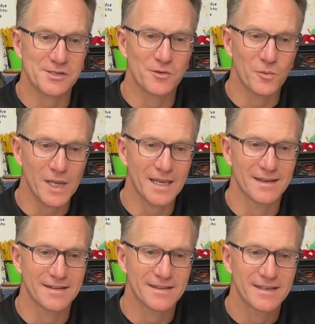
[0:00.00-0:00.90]
to win.
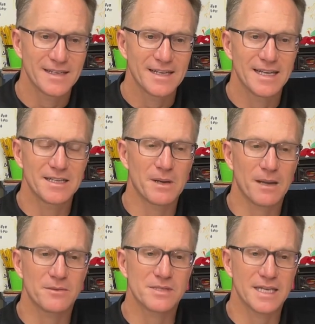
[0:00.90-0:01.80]
And the
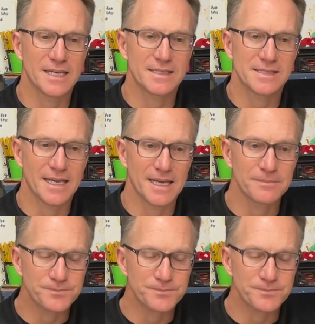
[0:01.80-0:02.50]
Bible says that